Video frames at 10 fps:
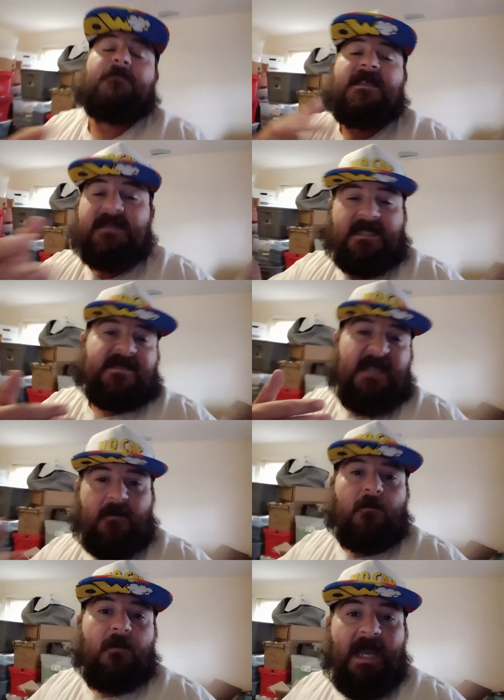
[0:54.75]
because I
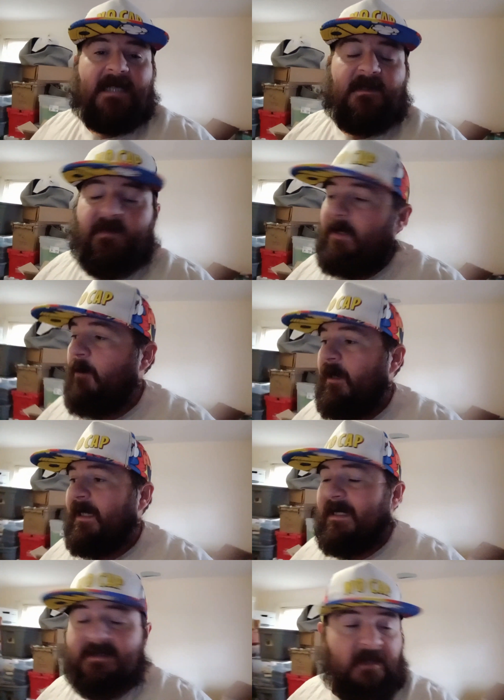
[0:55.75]
sell at the flea market,
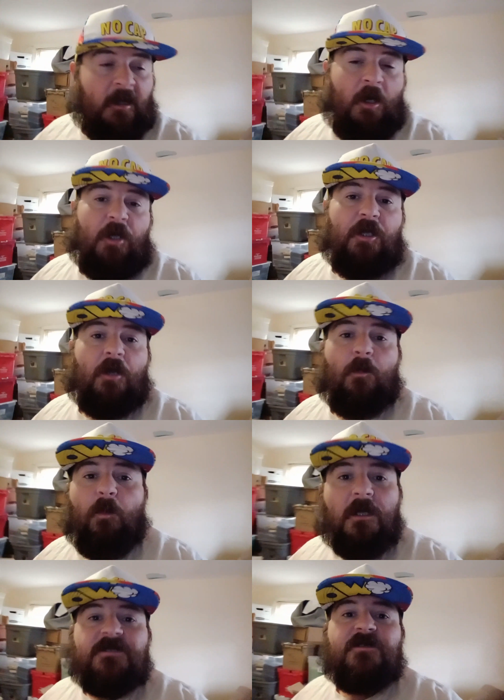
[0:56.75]
is,
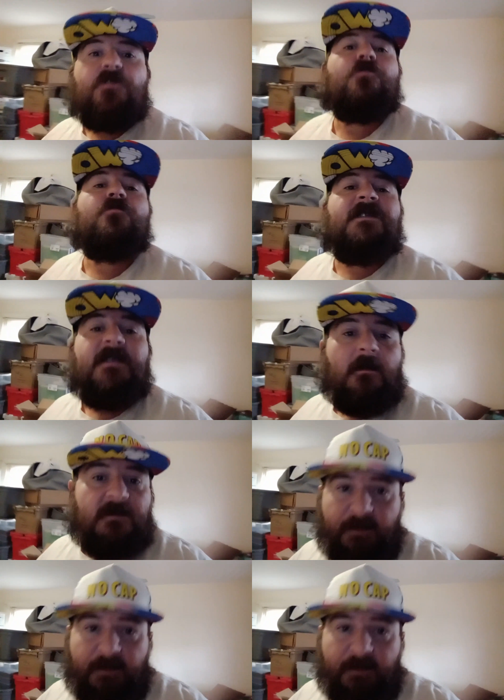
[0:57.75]
what's the do's and don'ts?